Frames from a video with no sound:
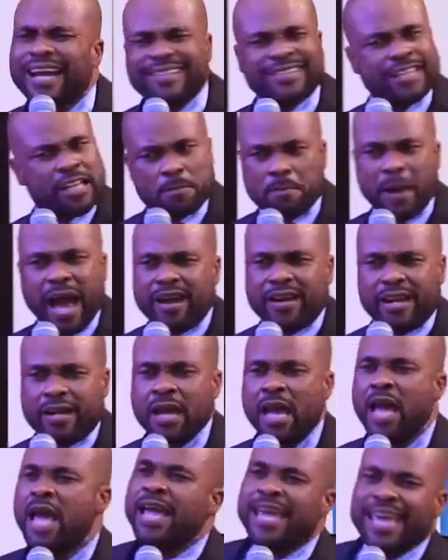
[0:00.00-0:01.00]
getting married,
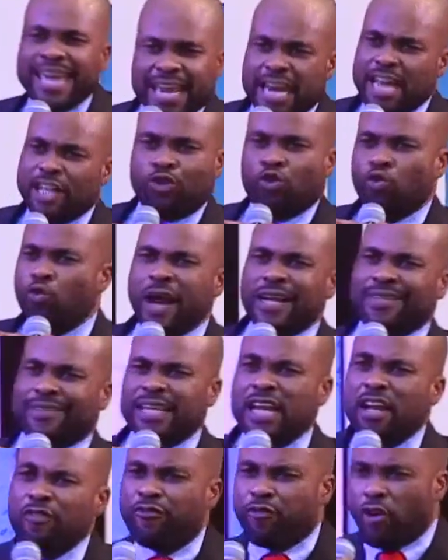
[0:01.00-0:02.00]
it is
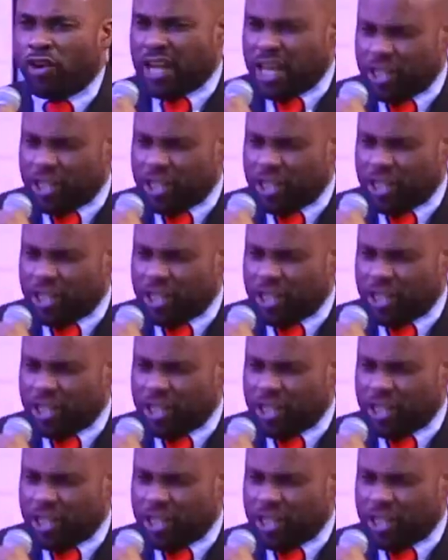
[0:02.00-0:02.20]
waiting for